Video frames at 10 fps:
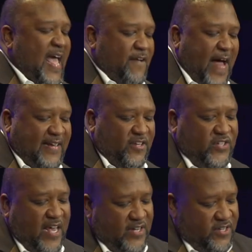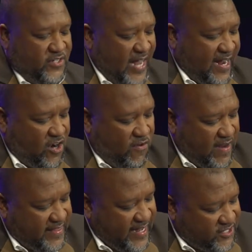In fact, it says in 2
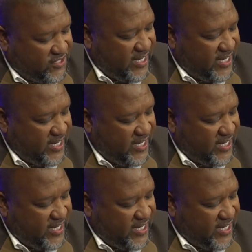Corinthians